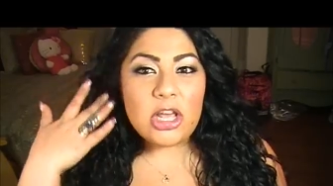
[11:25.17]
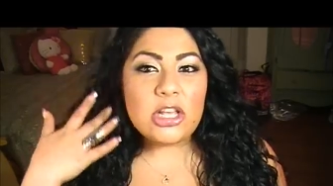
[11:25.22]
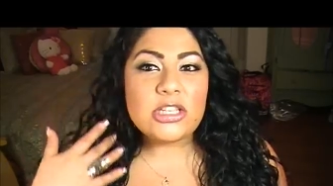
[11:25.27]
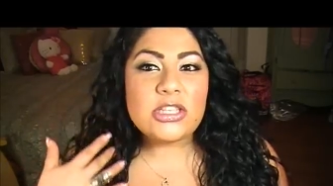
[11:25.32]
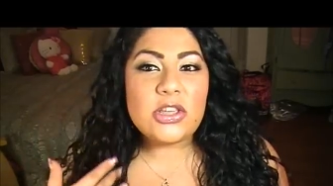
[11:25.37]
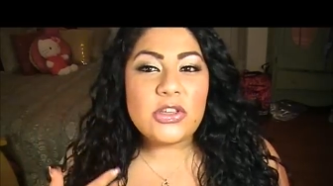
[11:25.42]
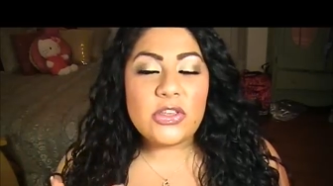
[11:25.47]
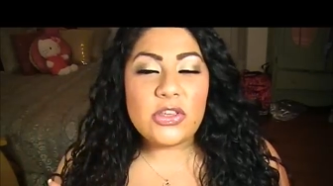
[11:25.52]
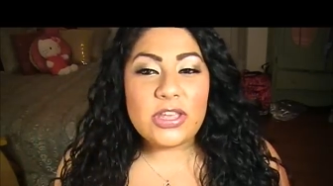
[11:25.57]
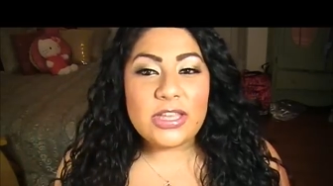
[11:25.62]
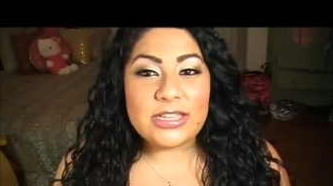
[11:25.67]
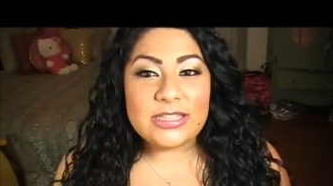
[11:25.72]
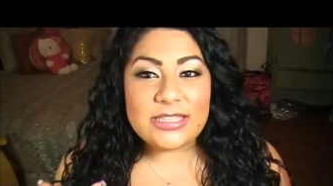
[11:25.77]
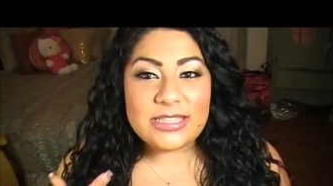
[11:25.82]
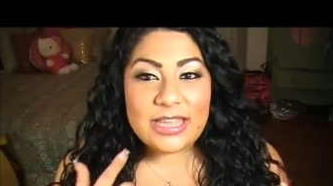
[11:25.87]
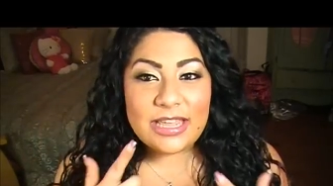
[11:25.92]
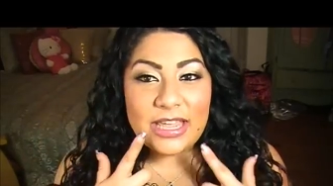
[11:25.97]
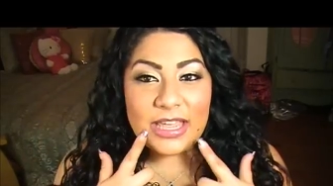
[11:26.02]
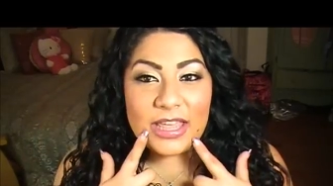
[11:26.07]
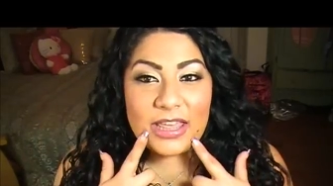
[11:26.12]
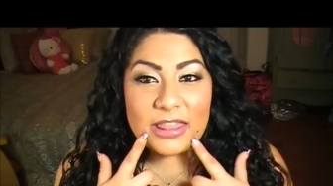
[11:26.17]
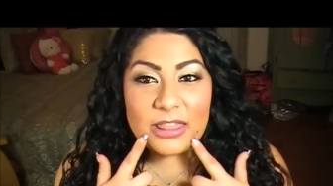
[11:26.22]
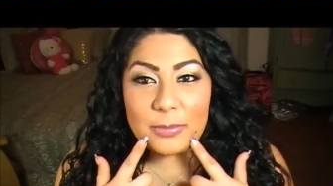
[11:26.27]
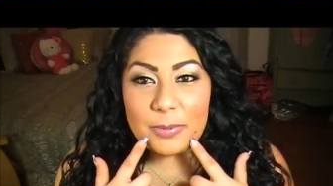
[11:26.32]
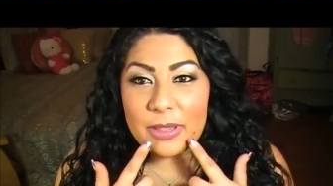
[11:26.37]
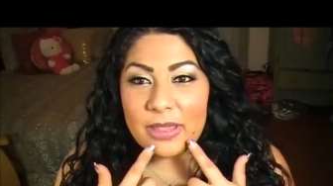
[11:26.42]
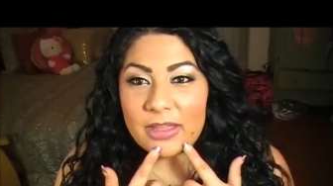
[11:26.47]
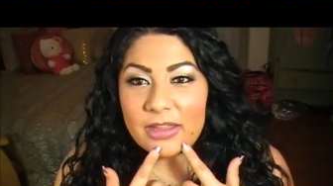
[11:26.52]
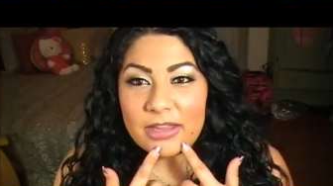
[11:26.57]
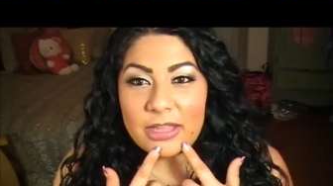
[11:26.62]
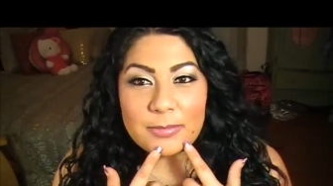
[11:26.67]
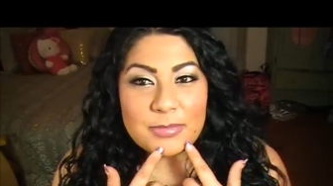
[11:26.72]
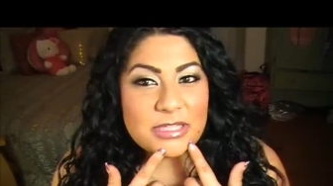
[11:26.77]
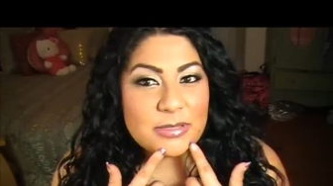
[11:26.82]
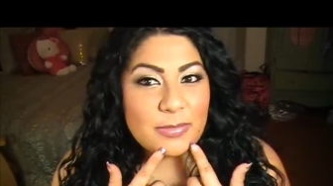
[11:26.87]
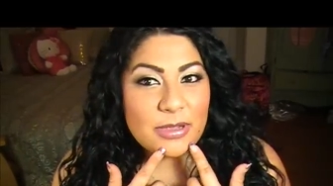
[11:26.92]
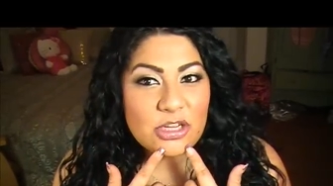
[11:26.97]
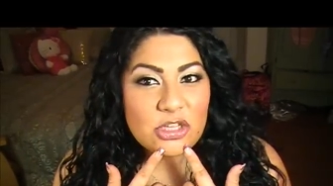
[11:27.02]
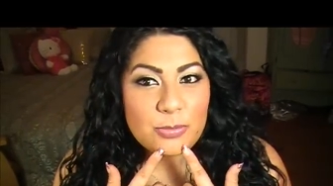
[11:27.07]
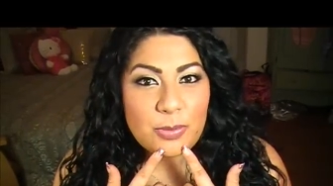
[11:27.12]
So you can see the pink
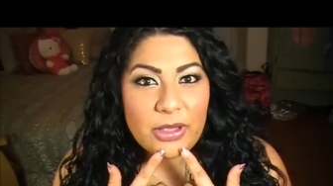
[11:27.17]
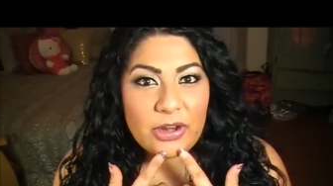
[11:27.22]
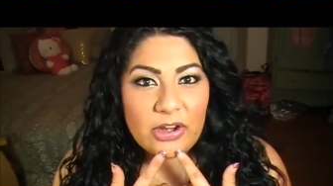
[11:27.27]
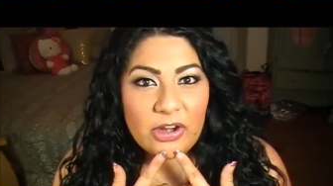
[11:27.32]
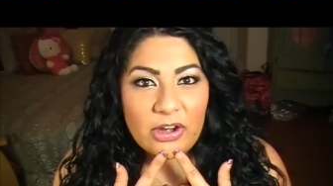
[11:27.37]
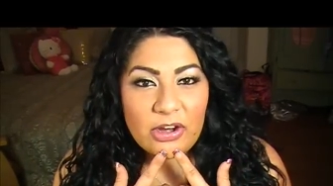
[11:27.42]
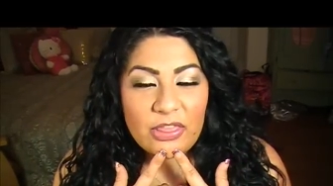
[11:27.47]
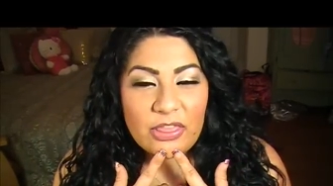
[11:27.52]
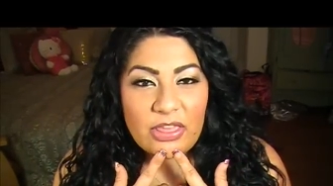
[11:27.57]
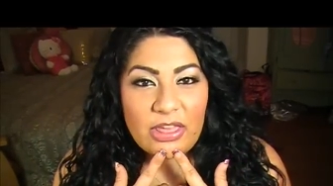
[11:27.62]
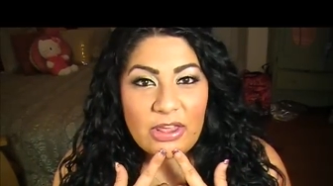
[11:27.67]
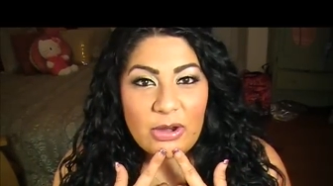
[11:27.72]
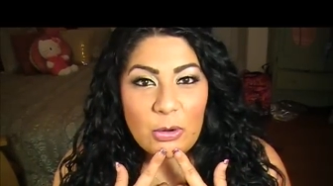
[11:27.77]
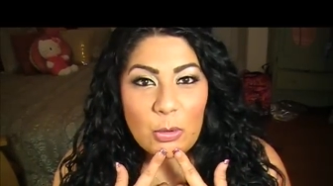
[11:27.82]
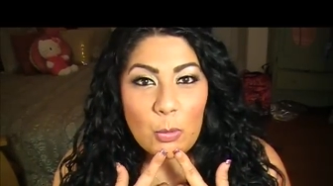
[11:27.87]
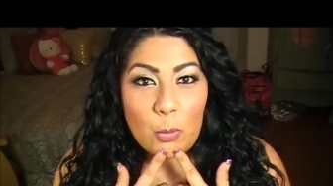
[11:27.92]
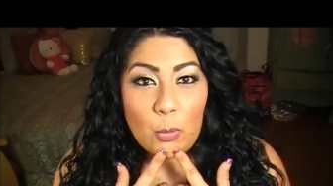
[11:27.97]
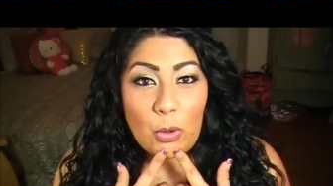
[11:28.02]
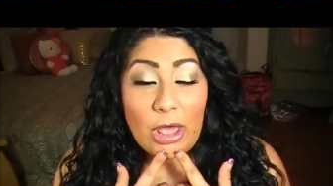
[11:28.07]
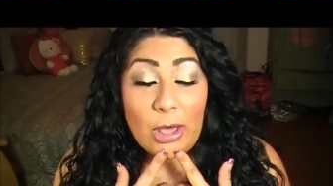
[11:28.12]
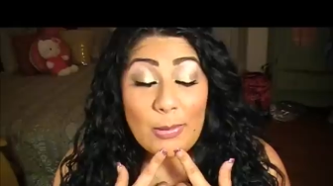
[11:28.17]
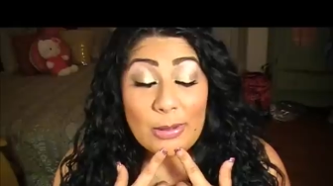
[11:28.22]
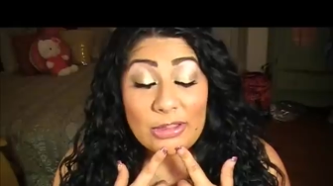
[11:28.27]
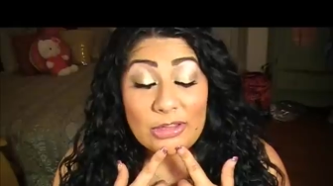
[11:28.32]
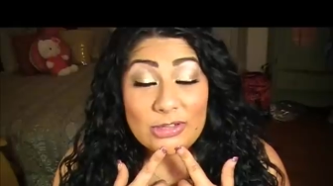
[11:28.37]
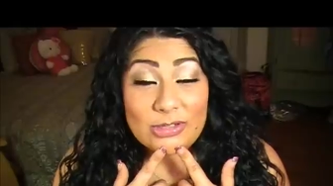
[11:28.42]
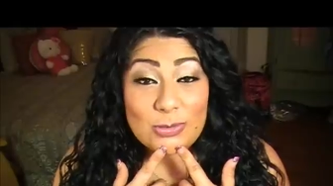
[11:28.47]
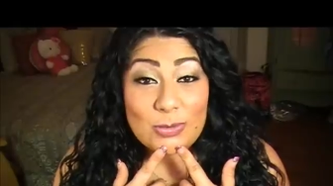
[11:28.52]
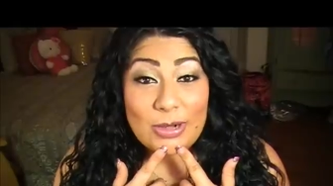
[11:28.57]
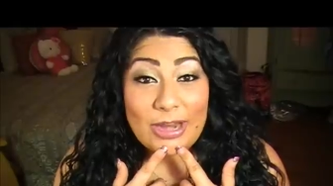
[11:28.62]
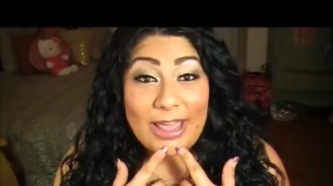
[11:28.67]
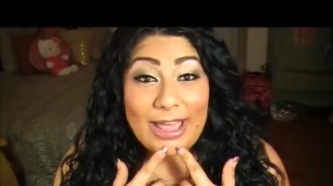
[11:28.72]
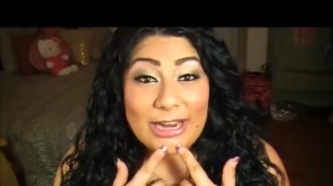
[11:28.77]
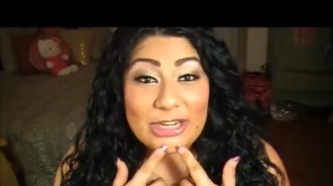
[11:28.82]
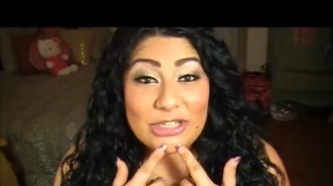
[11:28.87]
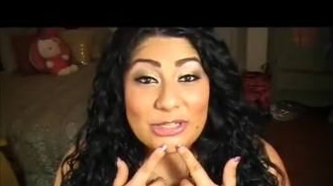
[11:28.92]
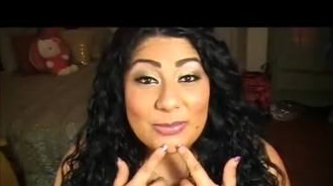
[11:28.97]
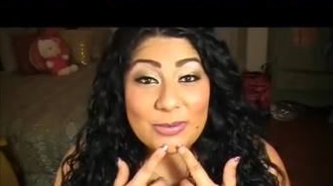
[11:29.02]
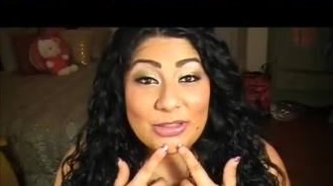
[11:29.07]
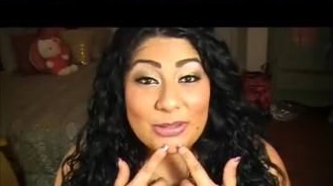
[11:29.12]
lips much better than how it looked when I
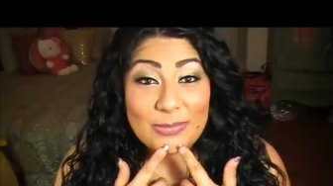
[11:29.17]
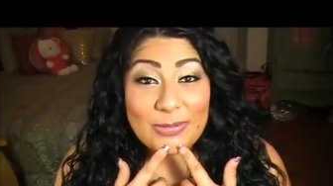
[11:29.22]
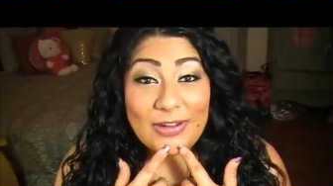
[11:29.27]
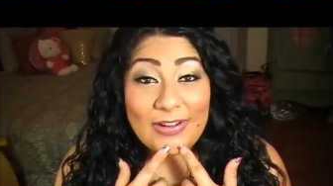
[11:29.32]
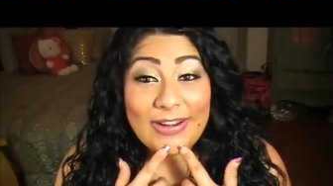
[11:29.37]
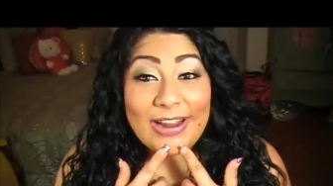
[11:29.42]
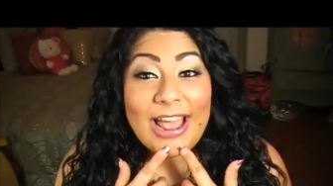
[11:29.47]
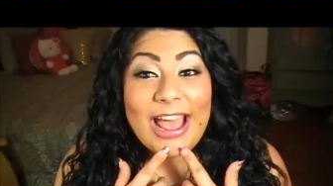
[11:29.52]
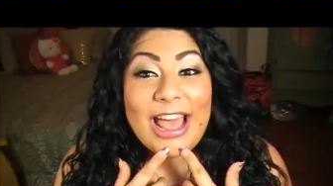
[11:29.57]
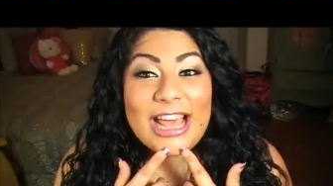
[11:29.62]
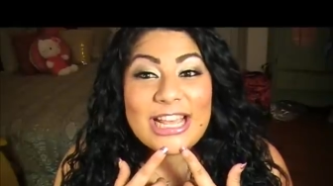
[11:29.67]
actually put them on.